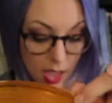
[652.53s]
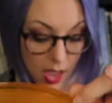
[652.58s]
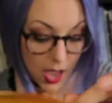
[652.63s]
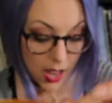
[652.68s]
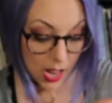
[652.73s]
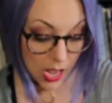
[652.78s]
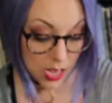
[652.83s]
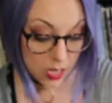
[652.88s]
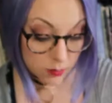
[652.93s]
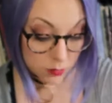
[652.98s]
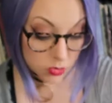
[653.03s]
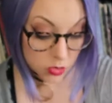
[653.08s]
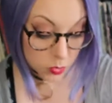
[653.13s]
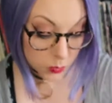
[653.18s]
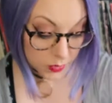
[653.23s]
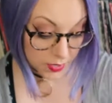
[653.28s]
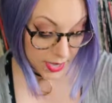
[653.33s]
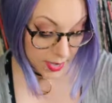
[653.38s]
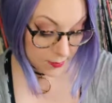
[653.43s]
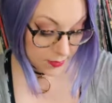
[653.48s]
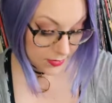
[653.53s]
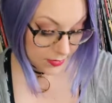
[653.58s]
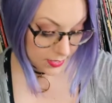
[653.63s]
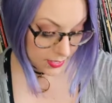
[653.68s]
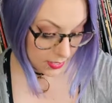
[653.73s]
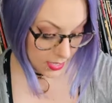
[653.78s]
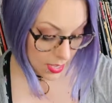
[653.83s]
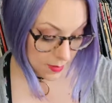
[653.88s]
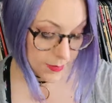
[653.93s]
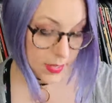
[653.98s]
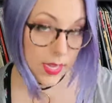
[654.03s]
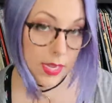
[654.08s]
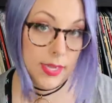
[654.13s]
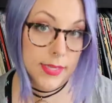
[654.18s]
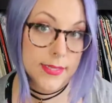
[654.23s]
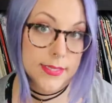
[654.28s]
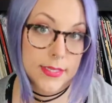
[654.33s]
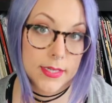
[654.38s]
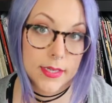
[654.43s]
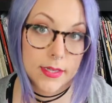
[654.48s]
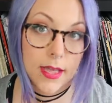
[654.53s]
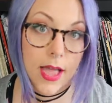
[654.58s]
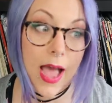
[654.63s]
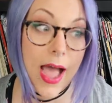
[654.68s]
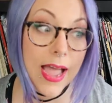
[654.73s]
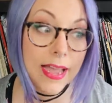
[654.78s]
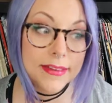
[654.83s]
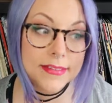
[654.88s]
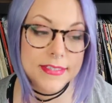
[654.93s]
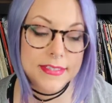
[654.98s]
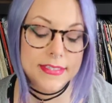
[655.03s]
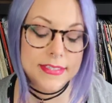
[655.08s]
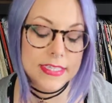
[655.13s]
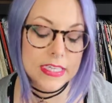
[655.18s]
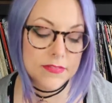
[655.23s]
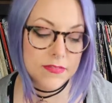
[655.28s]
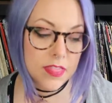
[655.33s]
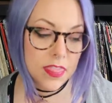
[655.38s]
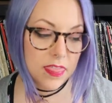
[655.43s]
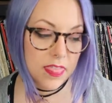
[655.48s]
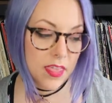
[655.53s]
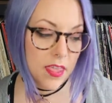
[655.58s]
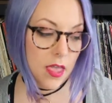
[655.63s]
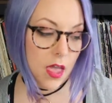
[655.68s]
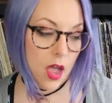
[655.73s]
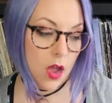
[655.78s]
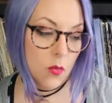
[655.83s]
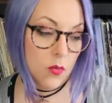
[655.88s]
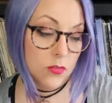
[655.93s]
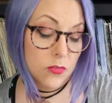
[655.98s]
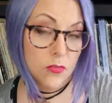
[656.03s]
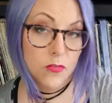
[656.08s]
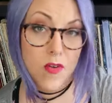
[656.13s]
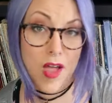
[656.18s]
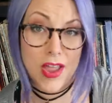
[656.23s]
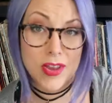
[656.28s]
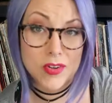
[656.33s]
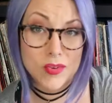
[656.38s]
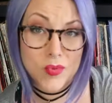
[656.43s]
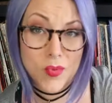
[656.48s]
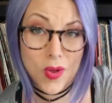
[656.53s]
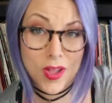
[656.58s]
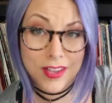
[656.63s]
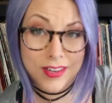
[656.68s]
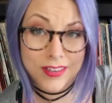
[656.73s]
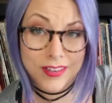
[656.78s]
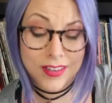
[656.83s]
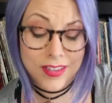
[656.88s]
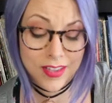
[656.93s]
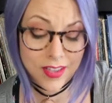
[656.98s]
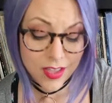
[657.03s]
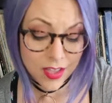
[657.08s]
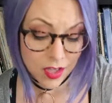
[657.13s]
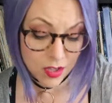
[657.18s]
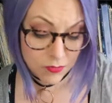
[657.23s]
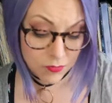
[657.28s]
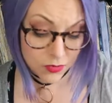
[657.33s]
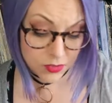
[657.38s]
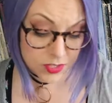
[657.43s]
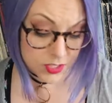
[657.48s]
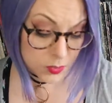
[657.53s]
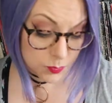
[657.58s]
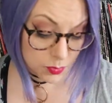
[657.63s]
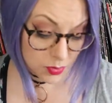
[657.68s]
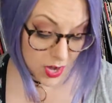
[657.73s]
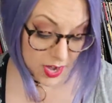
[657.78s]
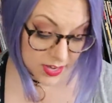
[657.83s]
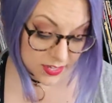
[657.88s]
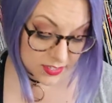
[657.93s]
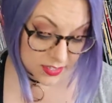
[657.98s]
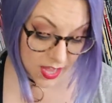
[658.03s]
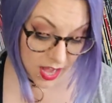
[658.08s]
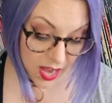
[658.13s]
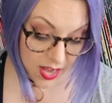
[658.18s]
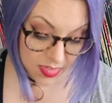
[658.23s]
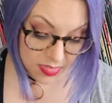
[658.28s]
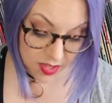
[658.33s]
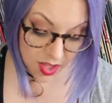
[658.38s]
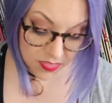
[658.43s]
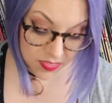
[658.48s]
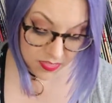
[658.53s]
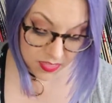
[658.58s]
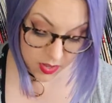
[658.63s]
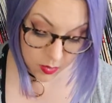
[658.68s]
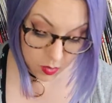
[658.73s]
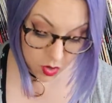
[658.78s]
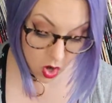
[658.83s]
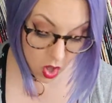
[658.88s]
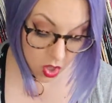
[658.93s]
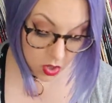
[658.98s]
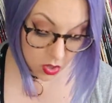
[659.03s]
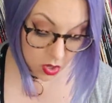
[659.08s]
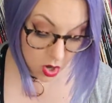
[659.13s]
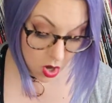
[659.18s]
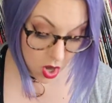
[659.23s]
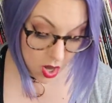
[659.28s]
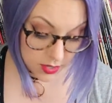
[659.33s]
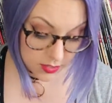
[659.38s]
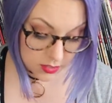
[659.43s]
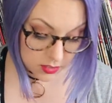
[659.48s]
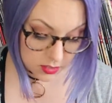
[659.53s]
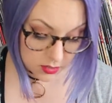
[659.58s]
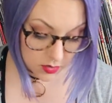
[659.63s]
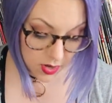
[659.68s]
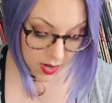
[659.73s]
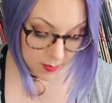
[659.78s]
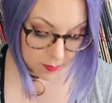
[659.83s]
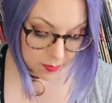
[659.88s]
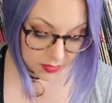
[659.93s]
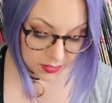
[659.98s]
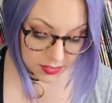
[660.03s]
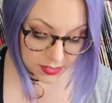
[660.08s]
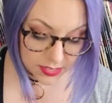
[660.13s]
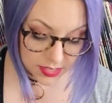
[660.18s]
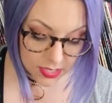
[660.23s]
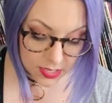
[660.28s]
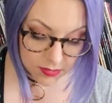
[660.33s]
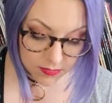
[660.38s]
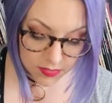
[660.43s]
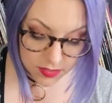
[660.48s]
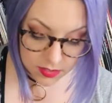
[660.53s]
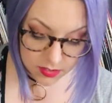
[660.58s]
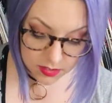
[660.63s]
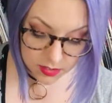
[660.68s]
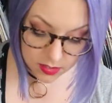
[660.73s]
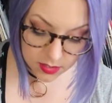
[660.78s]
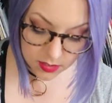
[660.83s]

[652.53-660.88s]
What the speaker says: And I am super happy that I got my hands on it. I didn't even think I would find one for this price. I thought that they were all gone. So I believe this